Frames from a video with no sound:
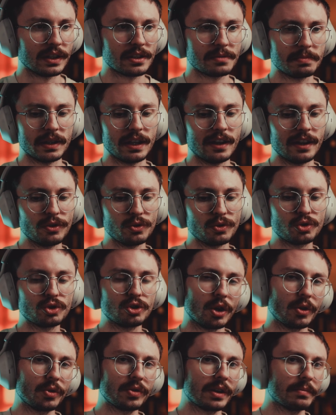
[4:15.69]
But if you
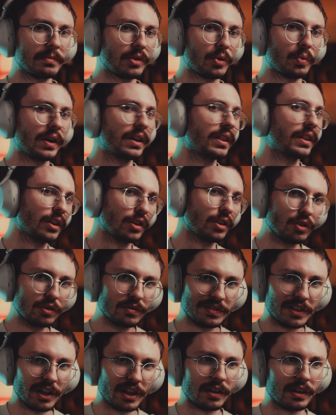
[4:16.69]
show them the way that you've
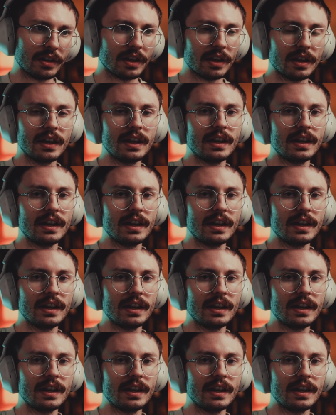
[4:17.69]
done it,